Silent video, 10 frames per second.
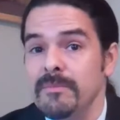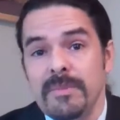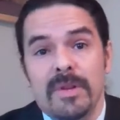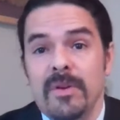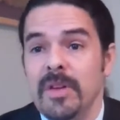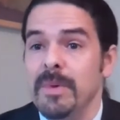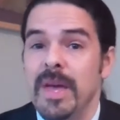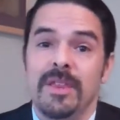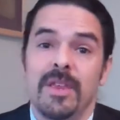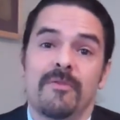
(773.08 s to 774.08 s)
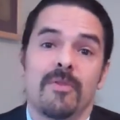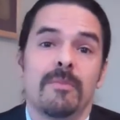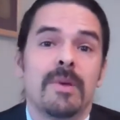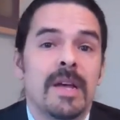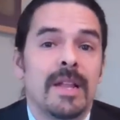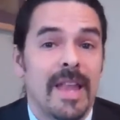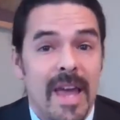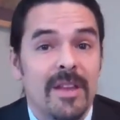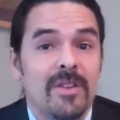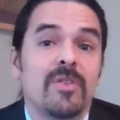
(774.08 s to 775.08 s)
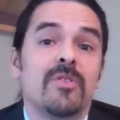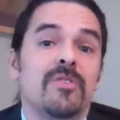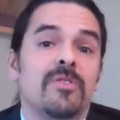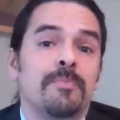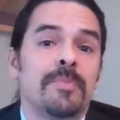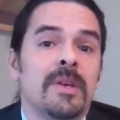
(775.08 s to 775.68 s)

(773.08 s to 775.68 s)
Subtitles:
It could be anything from land use